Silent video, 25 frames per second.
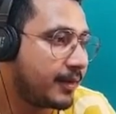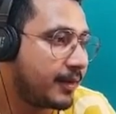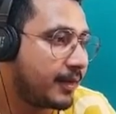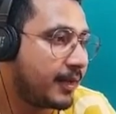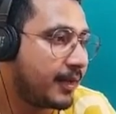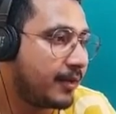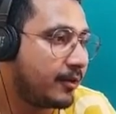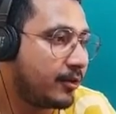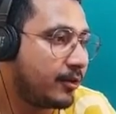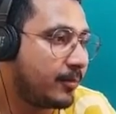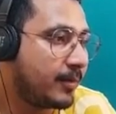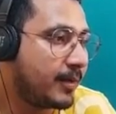
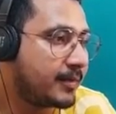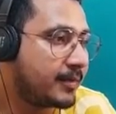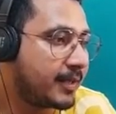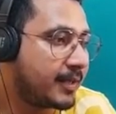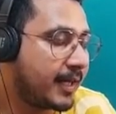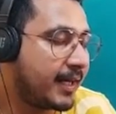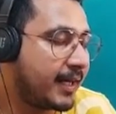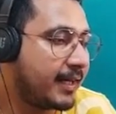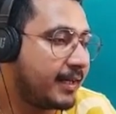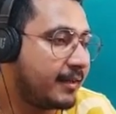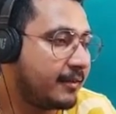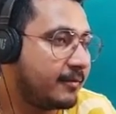You will be
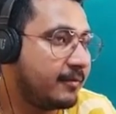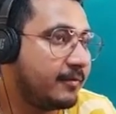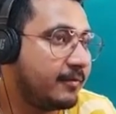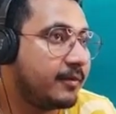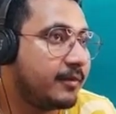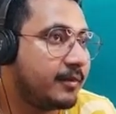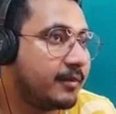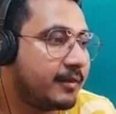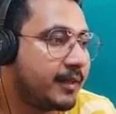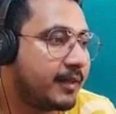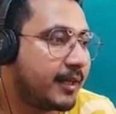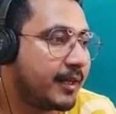saying,
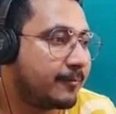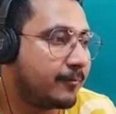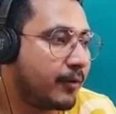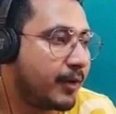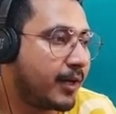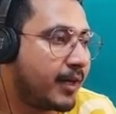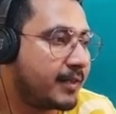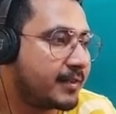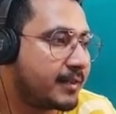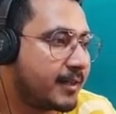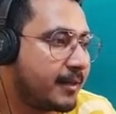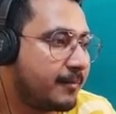take
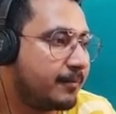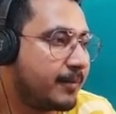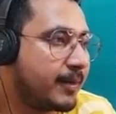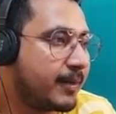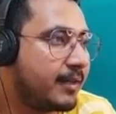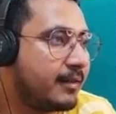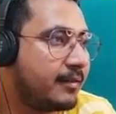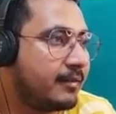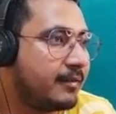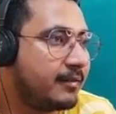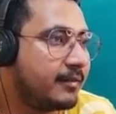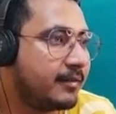for
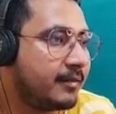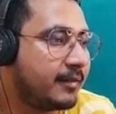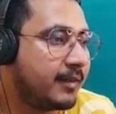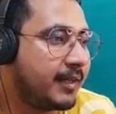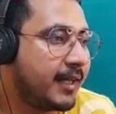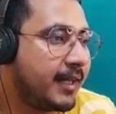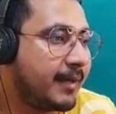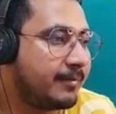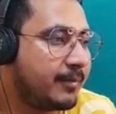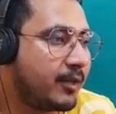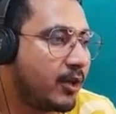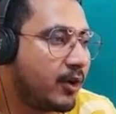example,
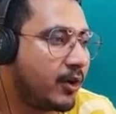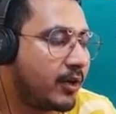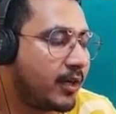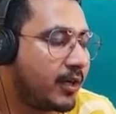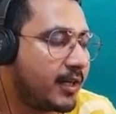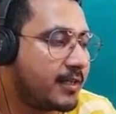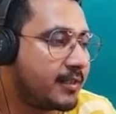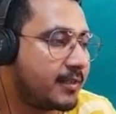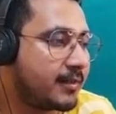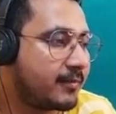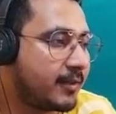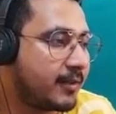name the
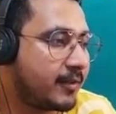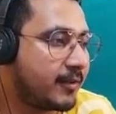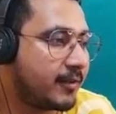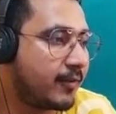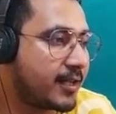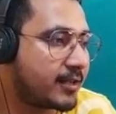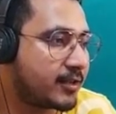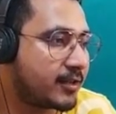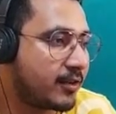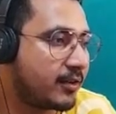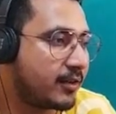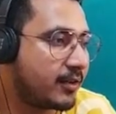organism. The
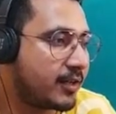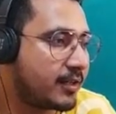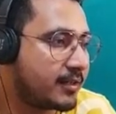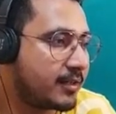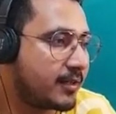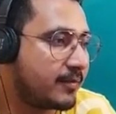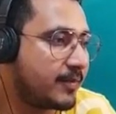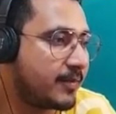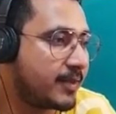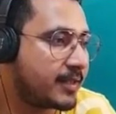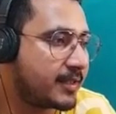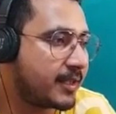first
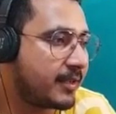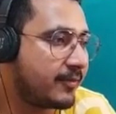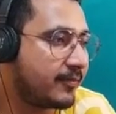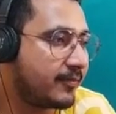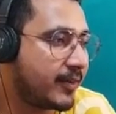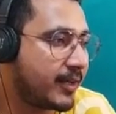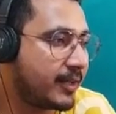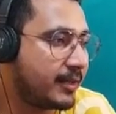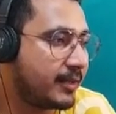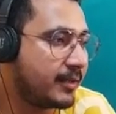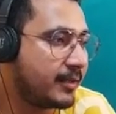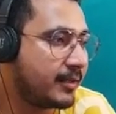organism is
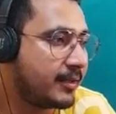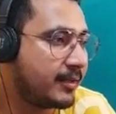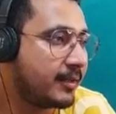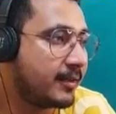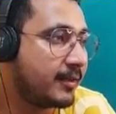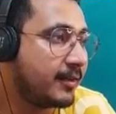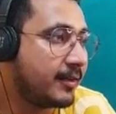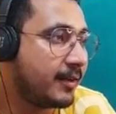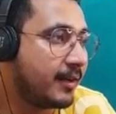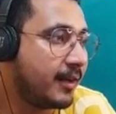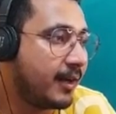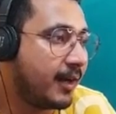given
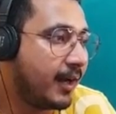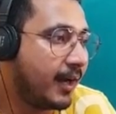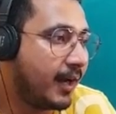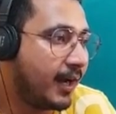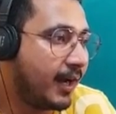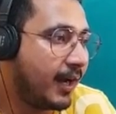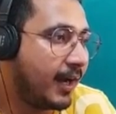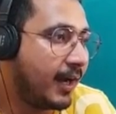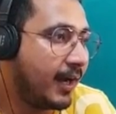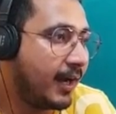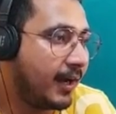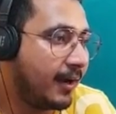
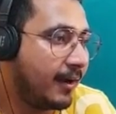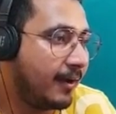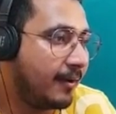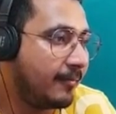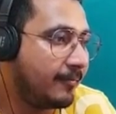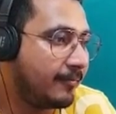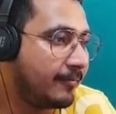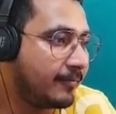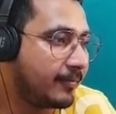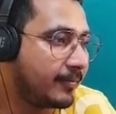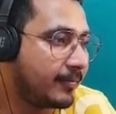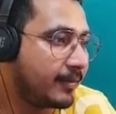
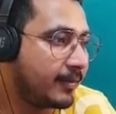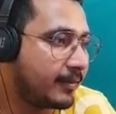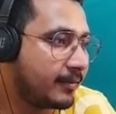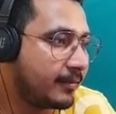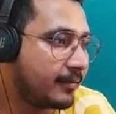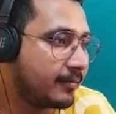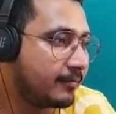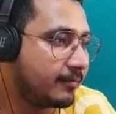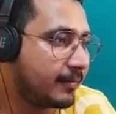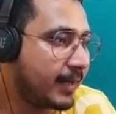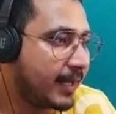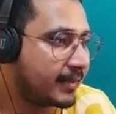
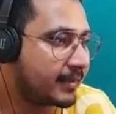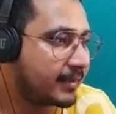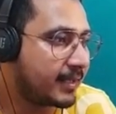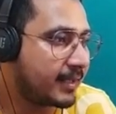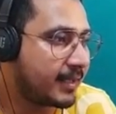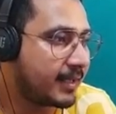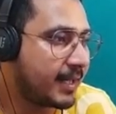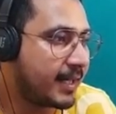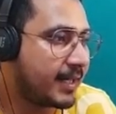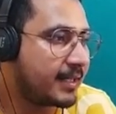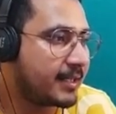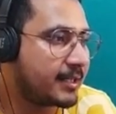
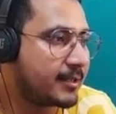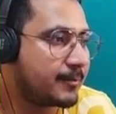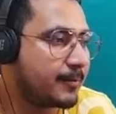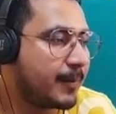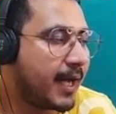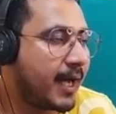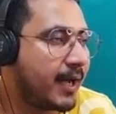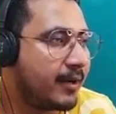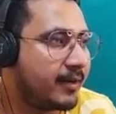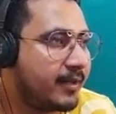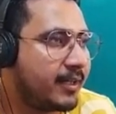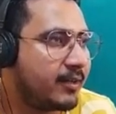bacteria. It is
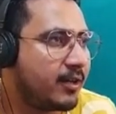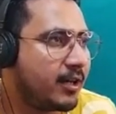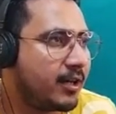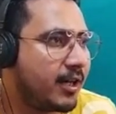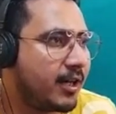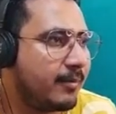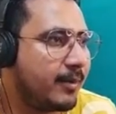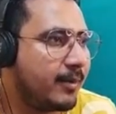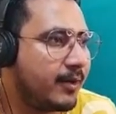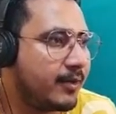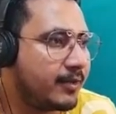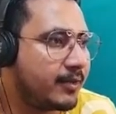biotic or
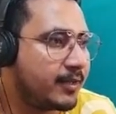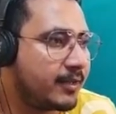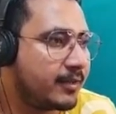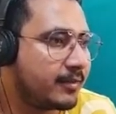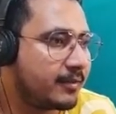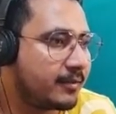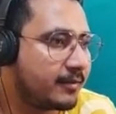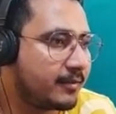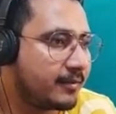abiotic?